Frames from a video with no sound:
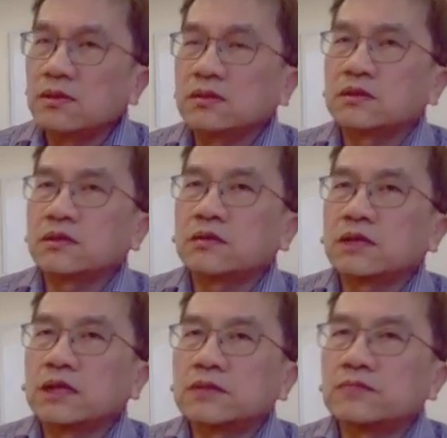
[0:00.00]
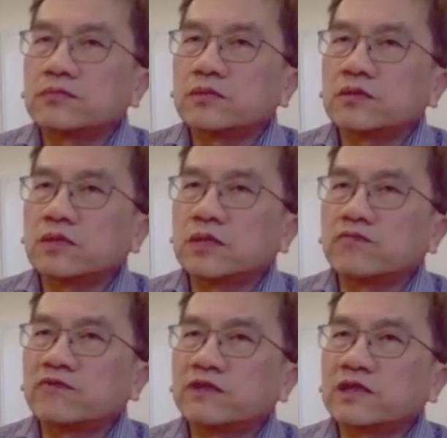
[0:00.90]
So,
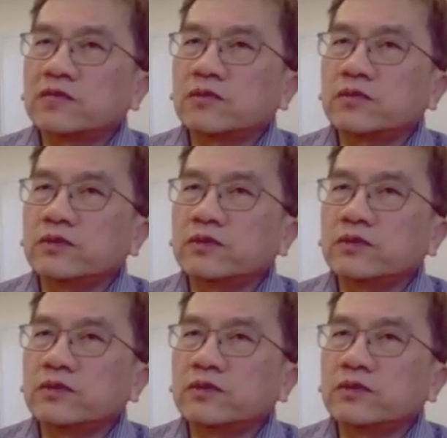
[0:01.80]
for example,